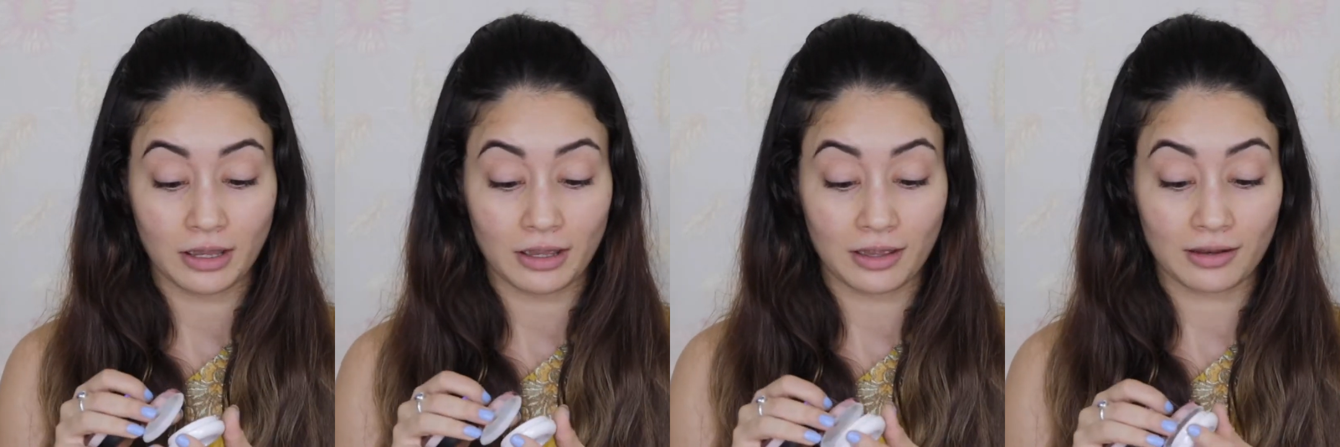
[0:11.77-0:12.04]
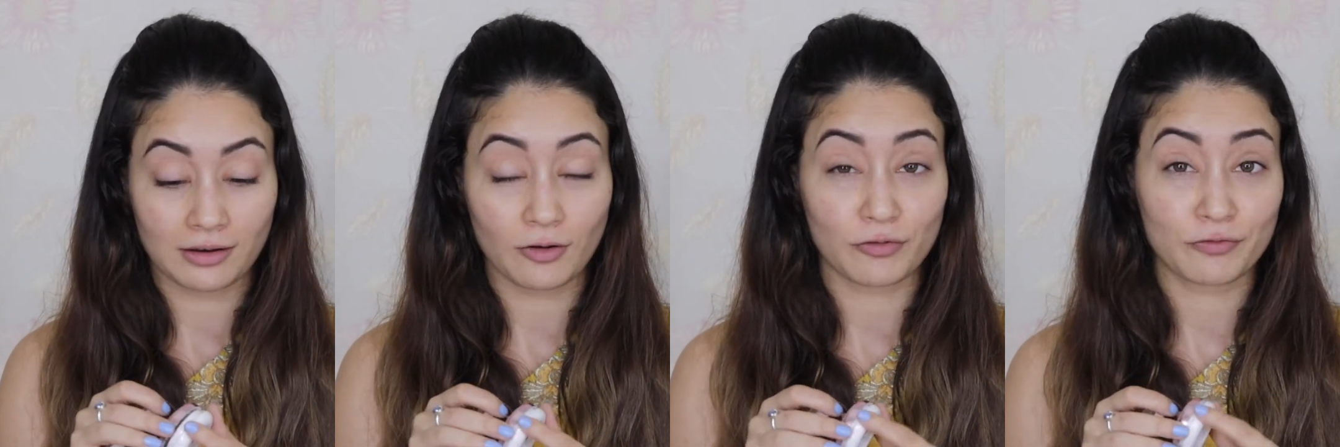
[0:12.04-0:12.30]

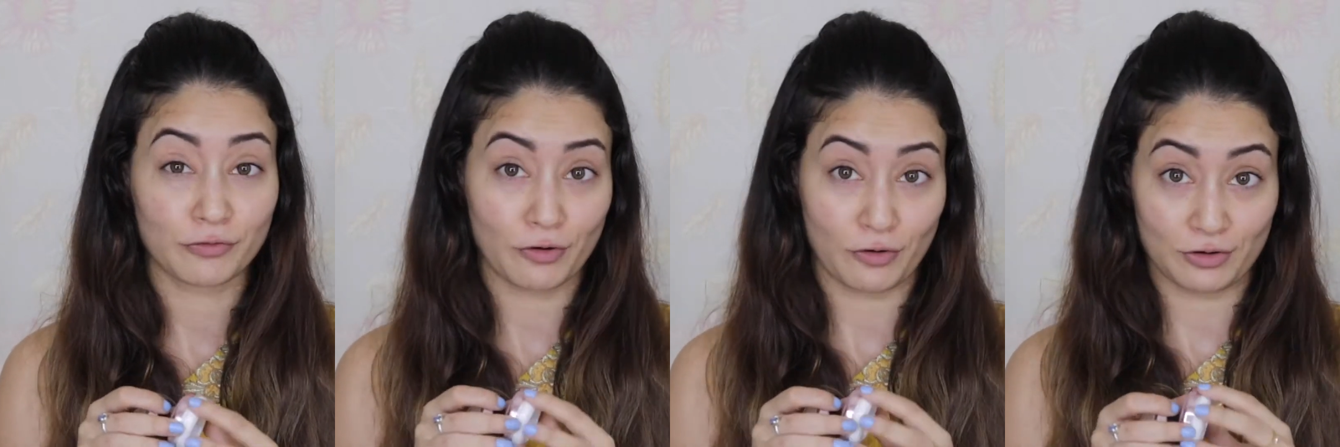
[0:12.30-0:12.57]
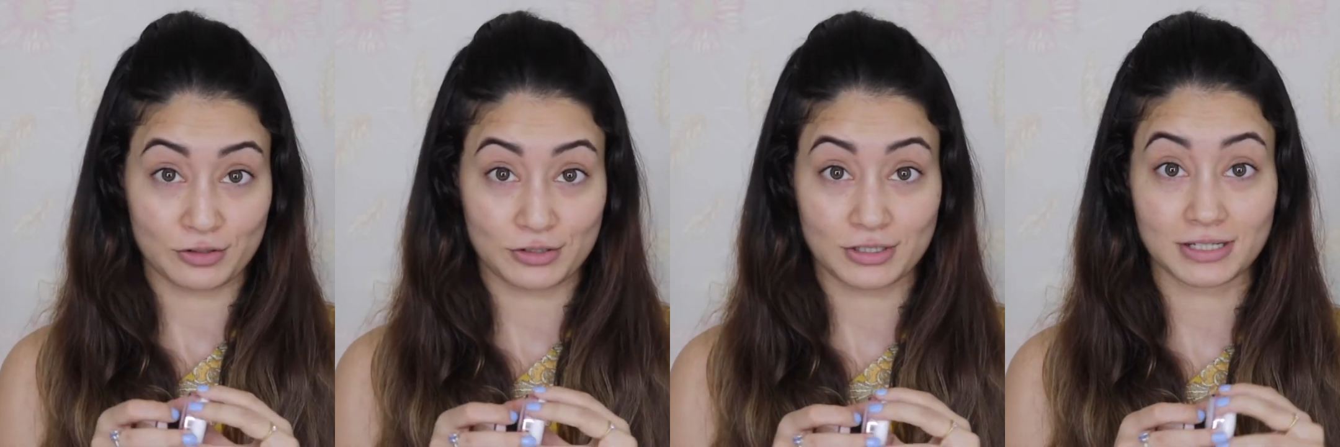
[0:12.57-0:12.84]
And of
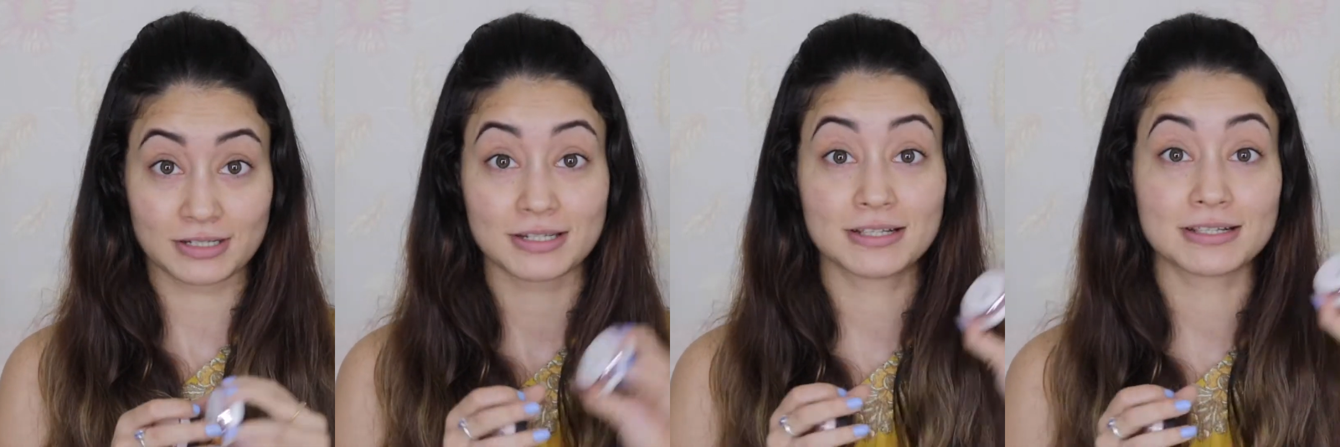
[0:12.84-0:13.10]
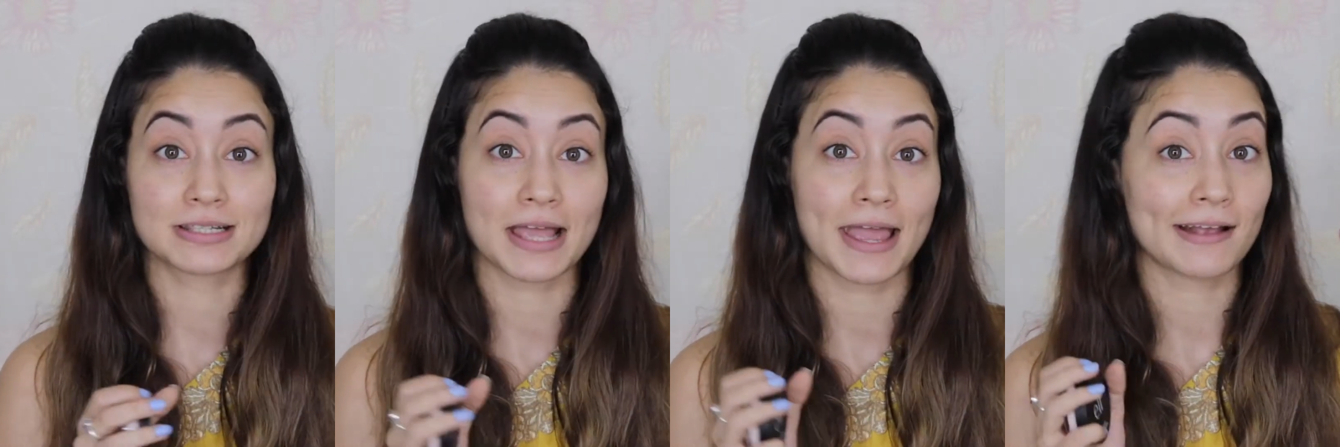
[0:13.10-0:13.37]
course, it
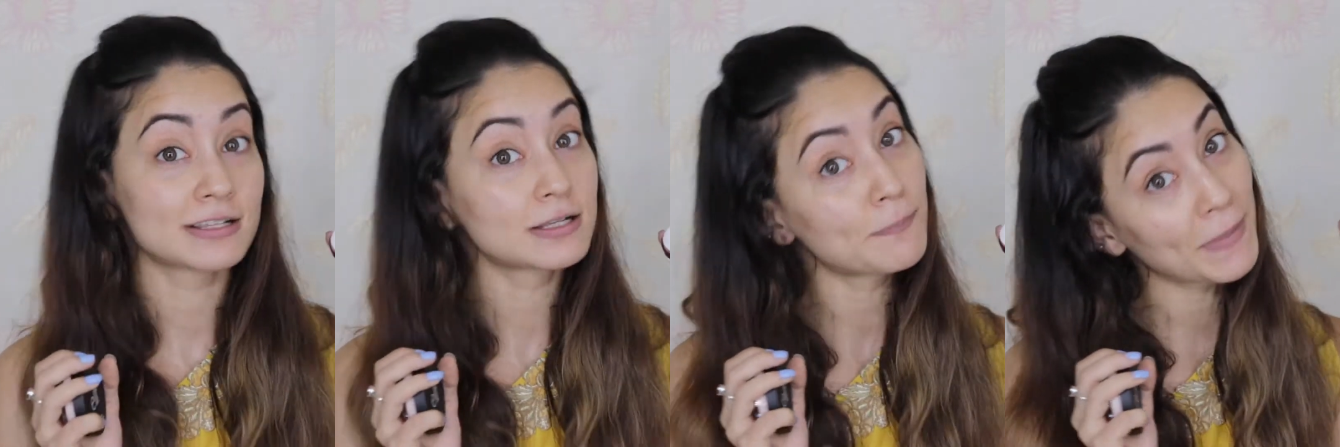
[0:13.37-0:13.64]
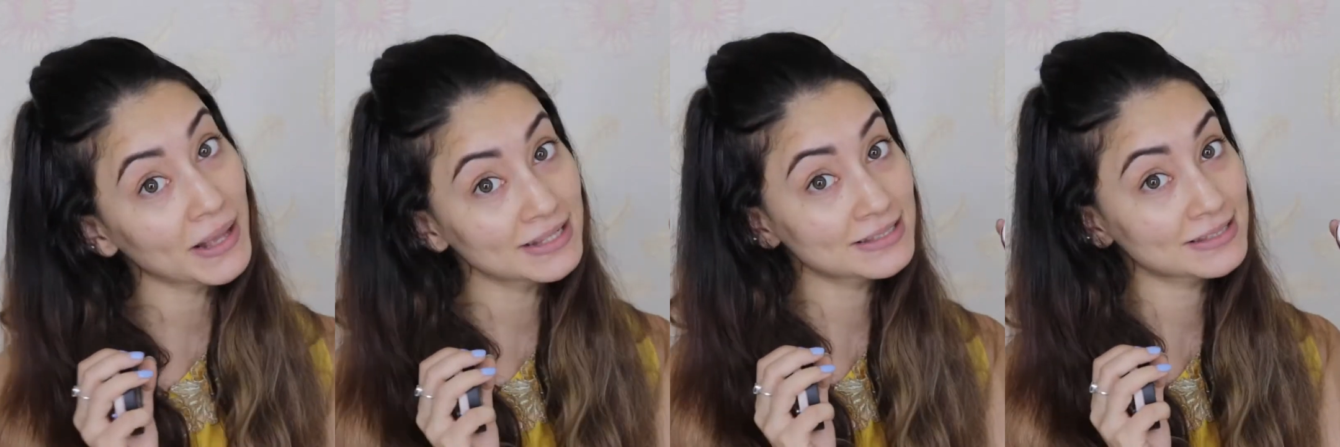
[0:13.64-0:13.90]
is
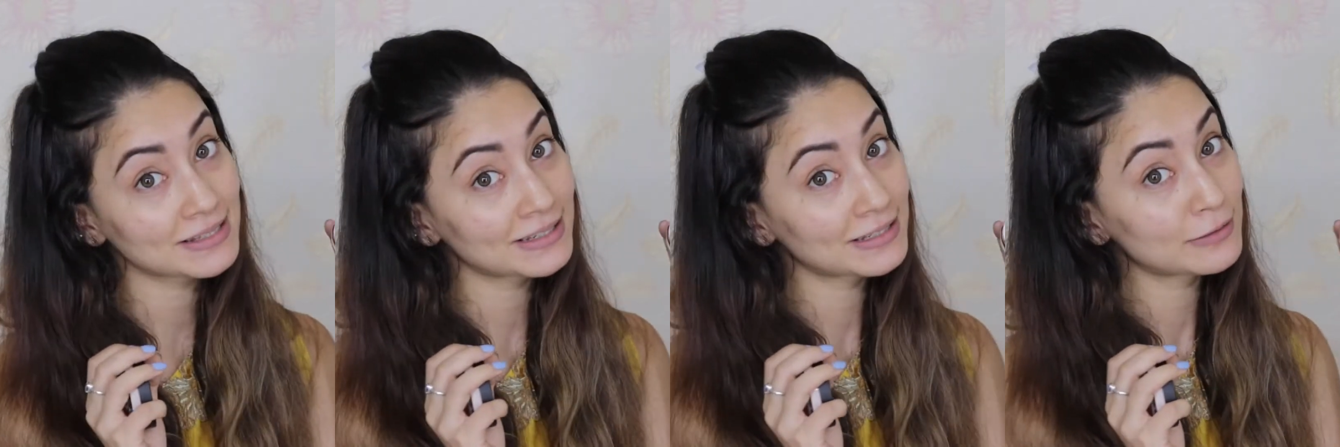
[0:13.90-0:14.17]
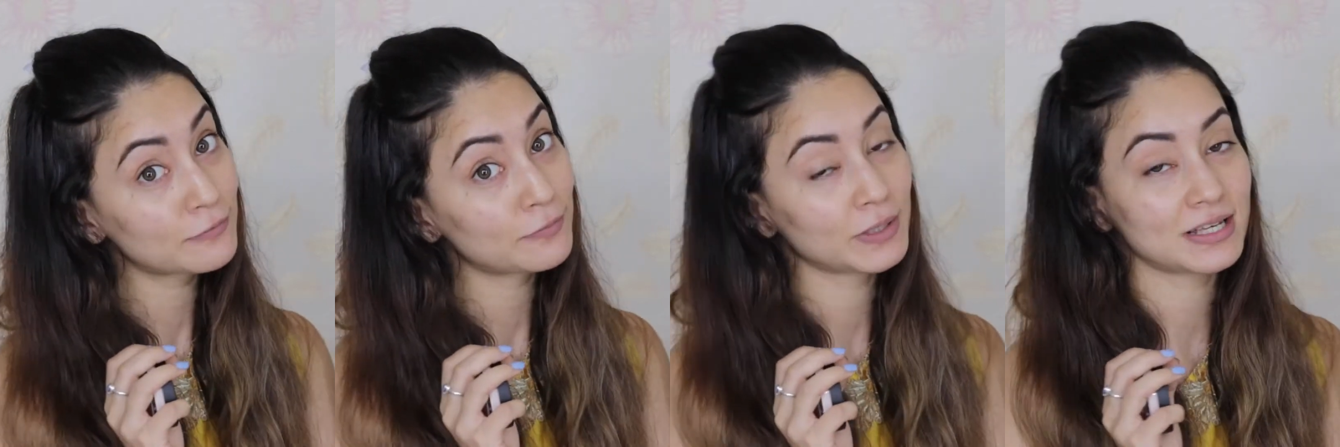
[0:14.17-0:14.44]

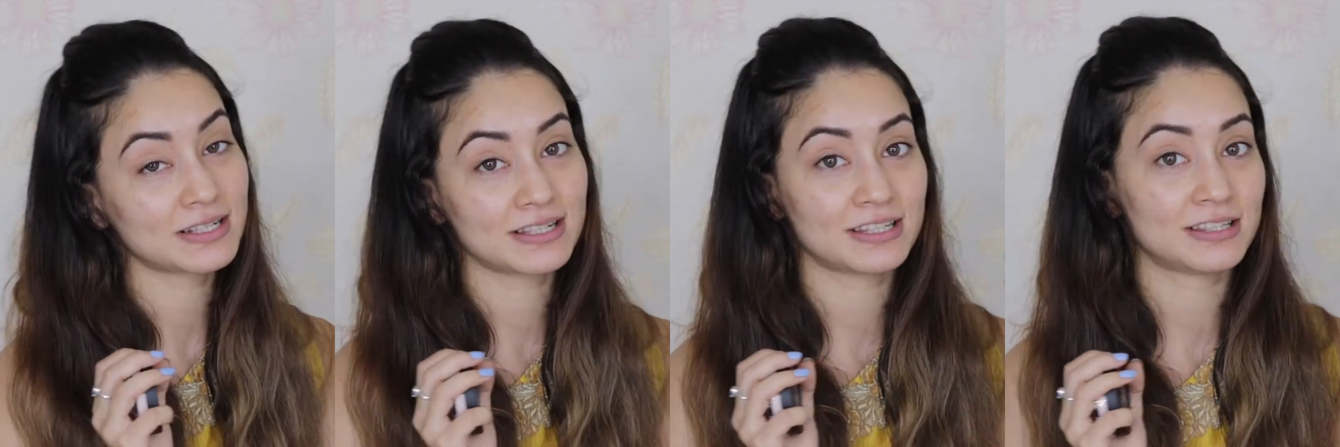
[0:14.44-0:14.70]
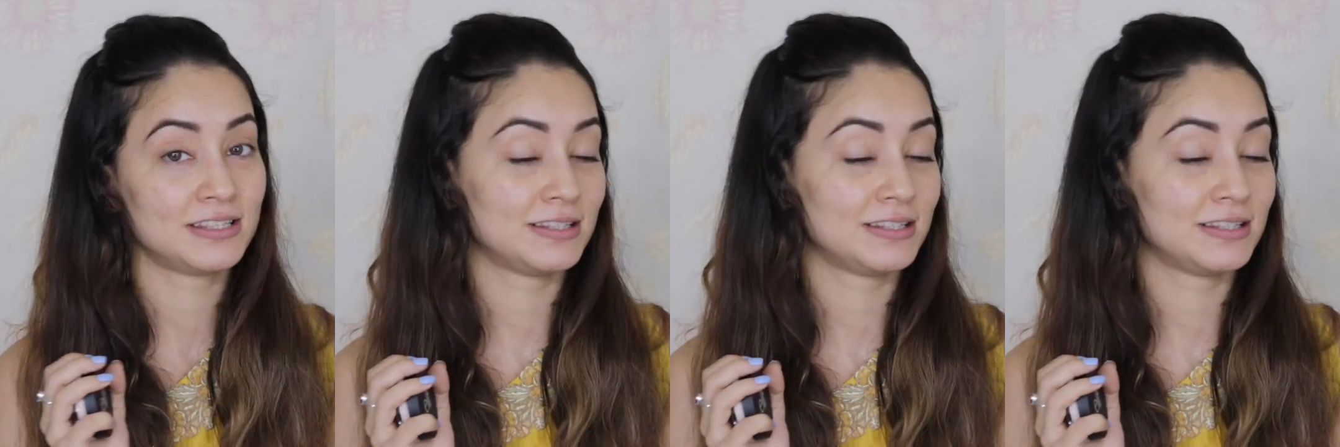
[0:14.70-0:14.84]
expensive because